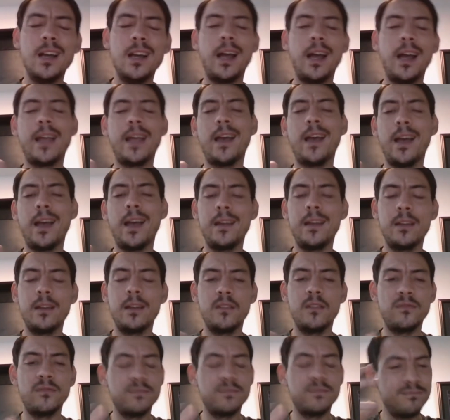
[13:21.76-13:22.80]
I kind
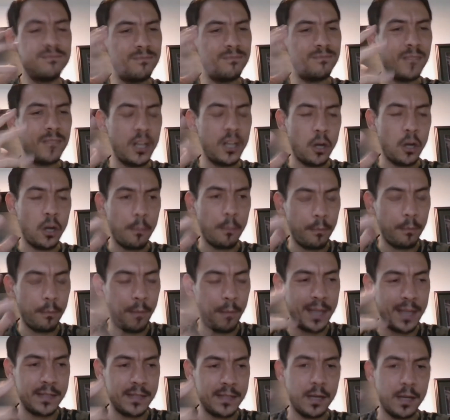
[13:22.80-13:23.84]
of, you know,
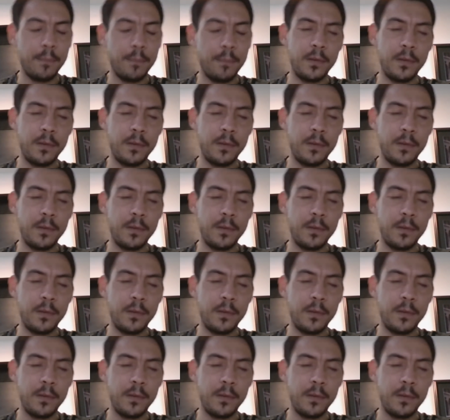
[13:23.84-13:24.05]
messed up,